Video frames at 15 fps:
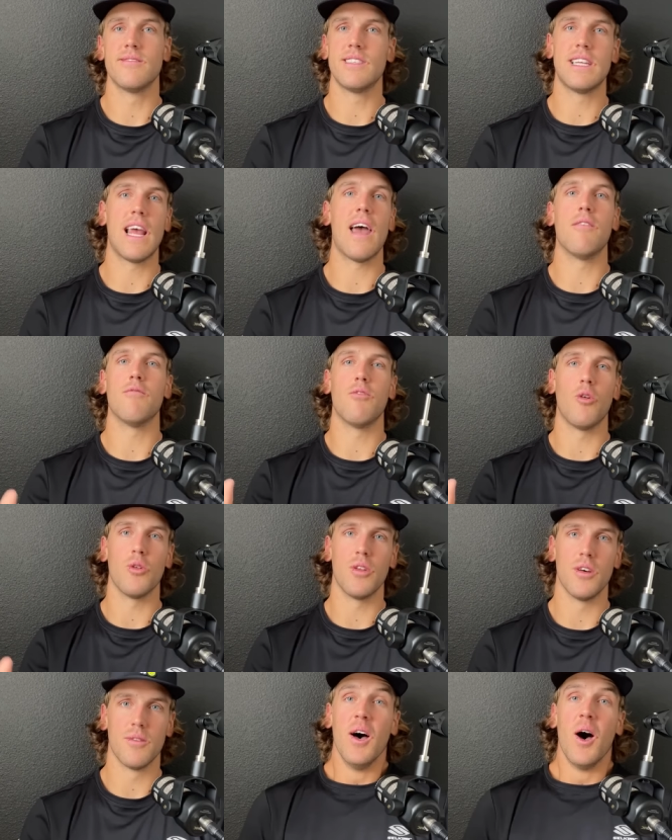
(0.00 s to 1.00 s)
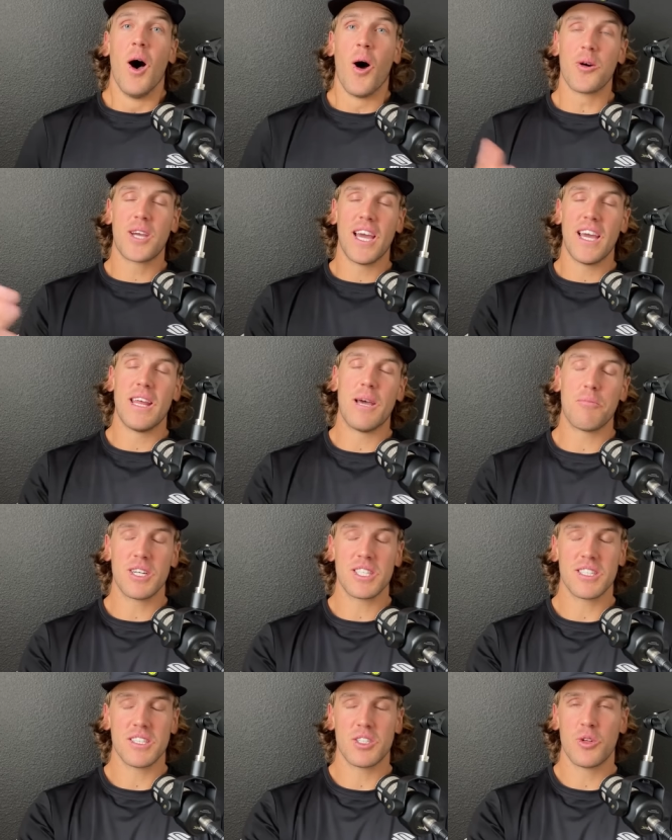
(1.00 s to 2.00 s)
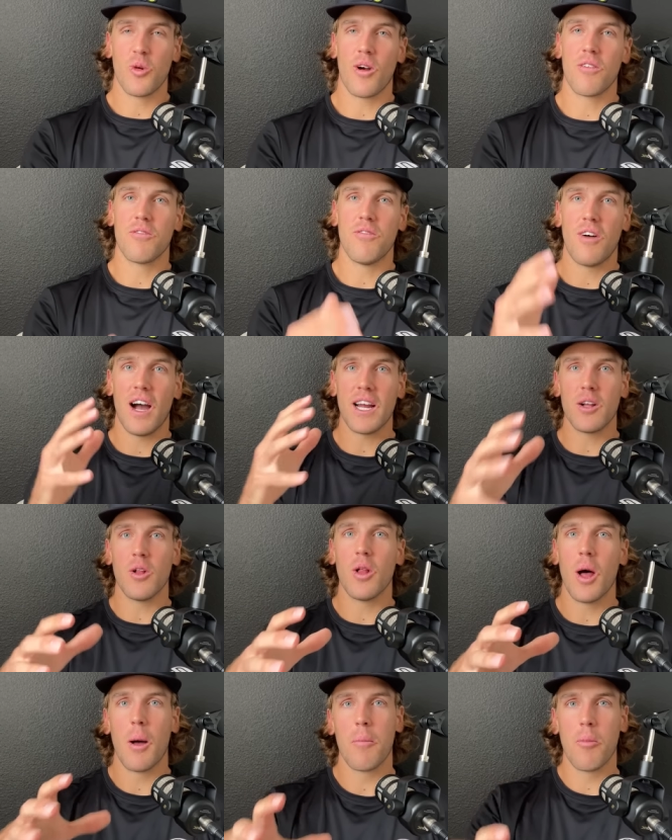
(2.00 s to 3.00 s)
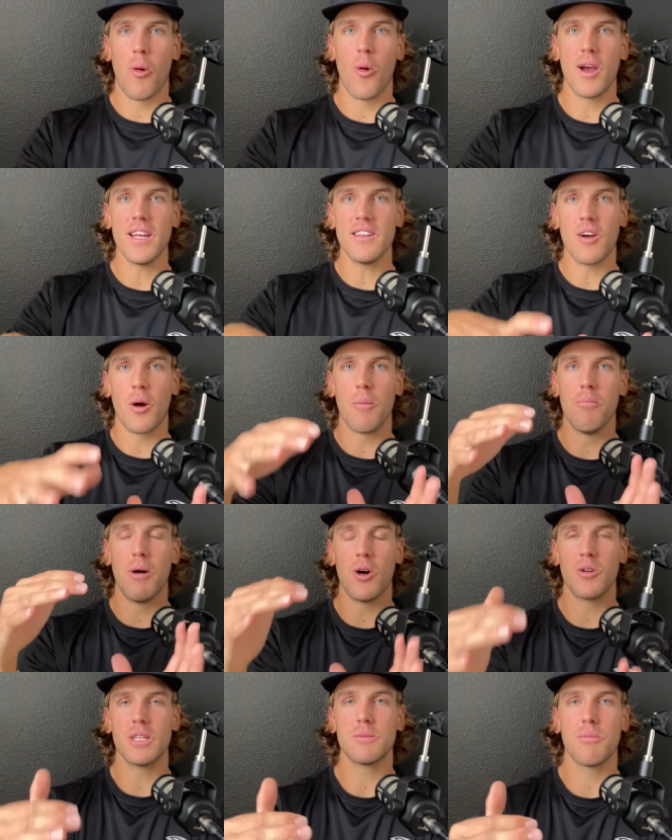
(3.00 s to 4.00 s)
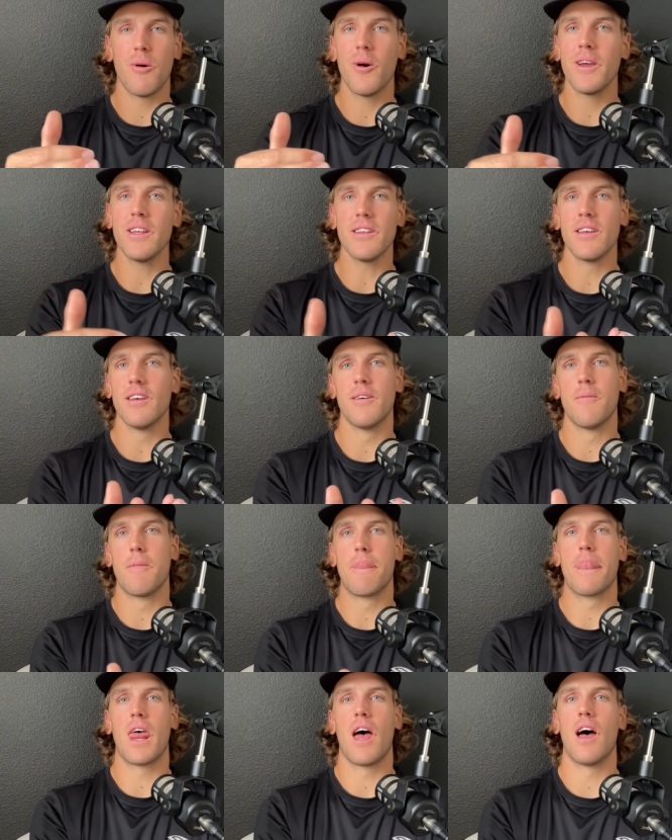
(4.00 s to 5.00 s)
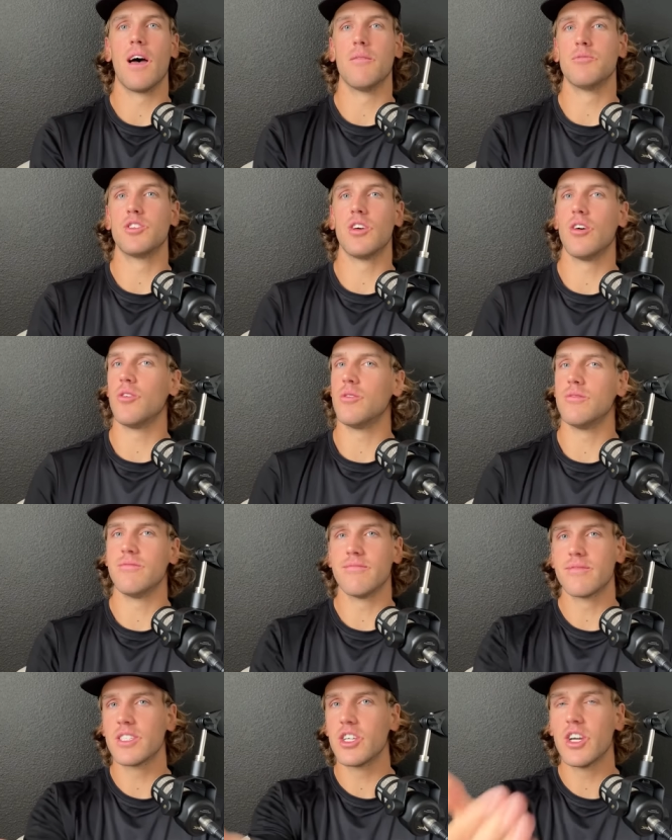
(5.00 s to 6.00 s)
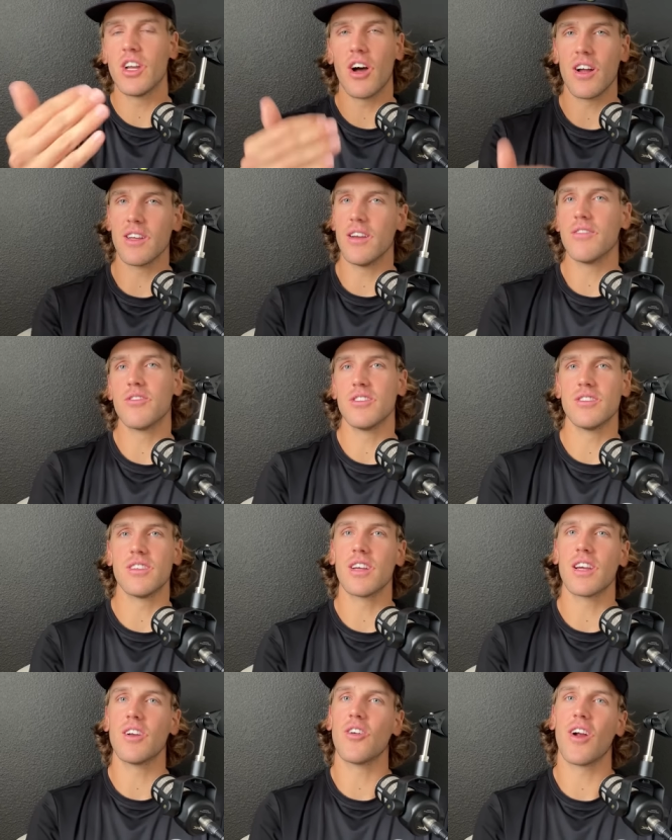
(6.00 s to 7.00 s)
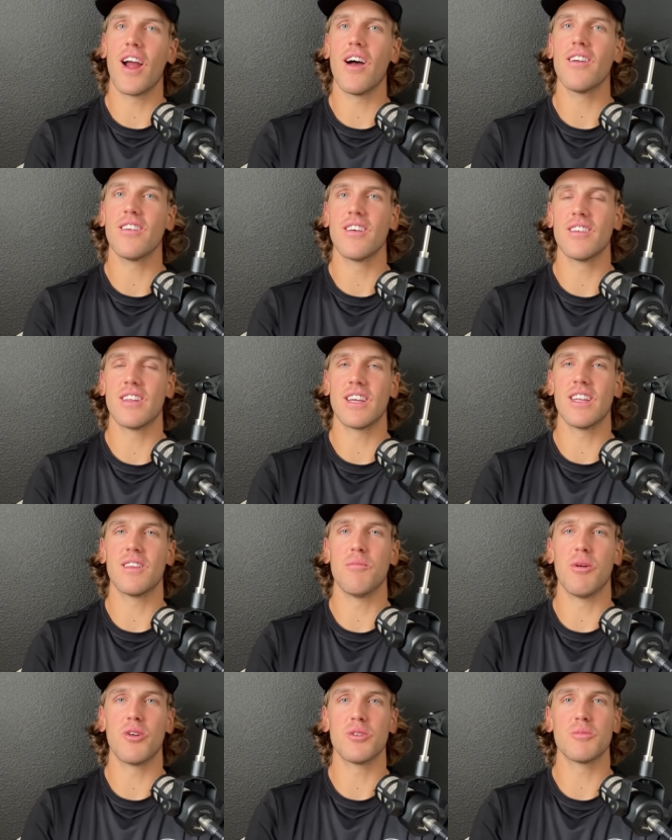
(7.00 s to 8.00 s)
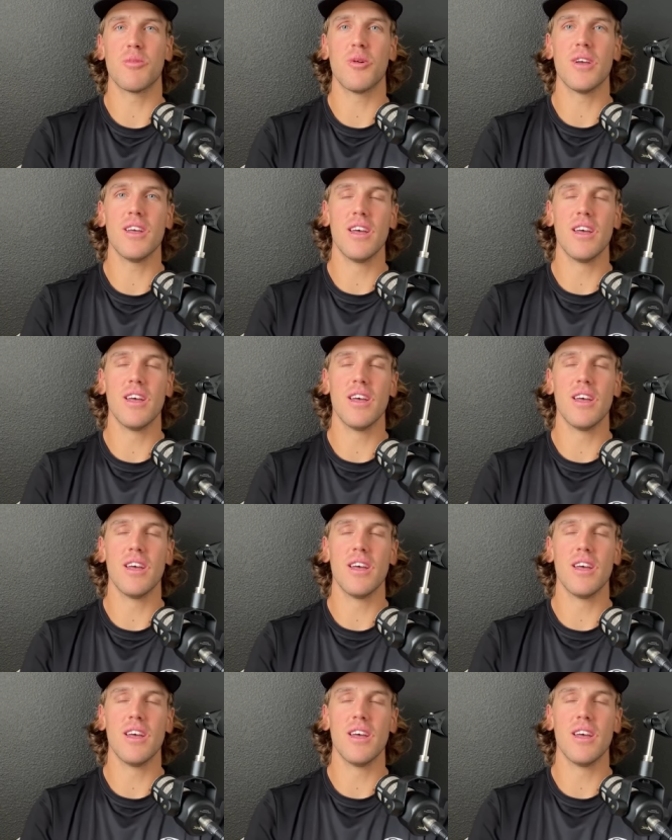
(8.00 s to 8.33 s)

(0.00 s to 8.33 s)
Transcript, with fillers: tenfold. Okay, that brings us to our final point, our bonus point. Um, so good on you for sticking around to get the bonus point.